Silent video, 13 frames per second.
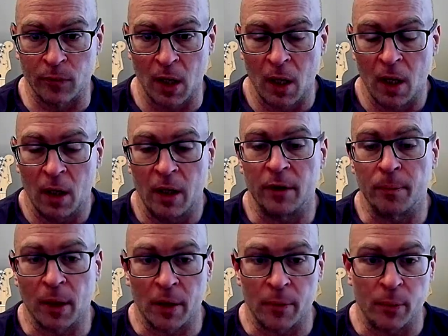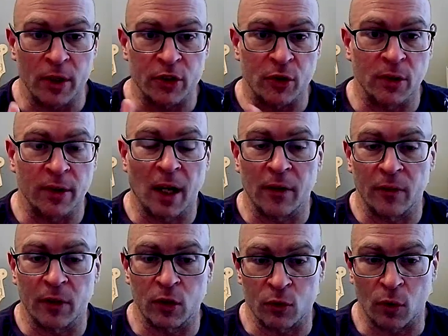His blood pressure is out of
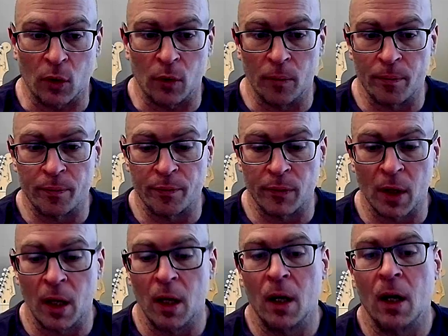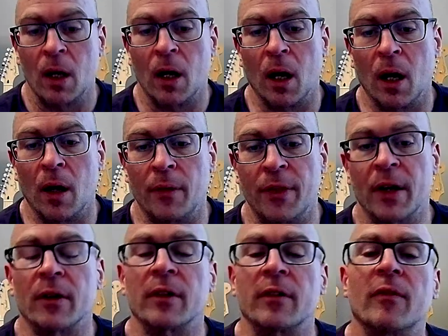control. Uh, there
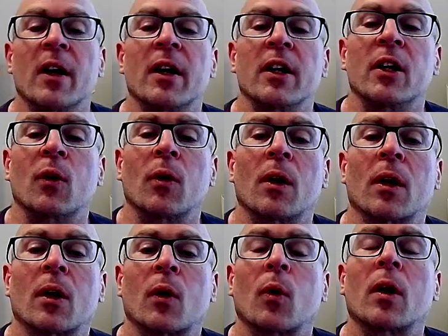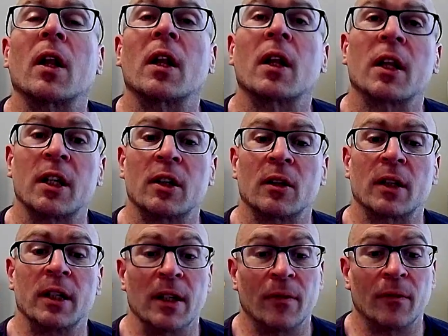is very
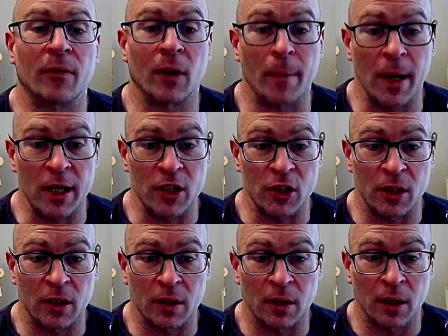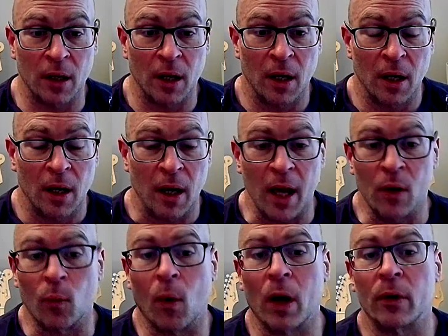clearly inflammation and
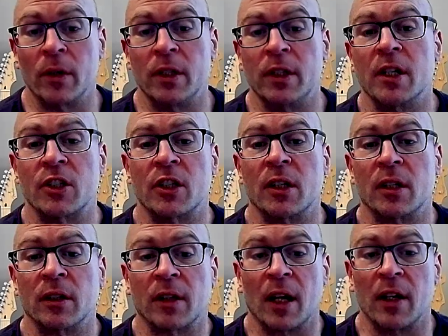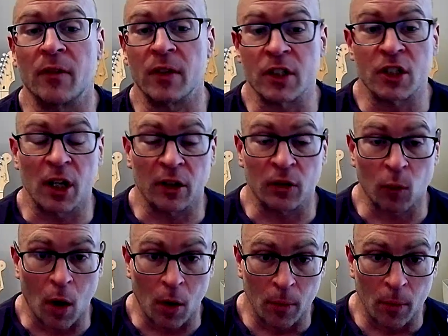water retention inside of his chest wall.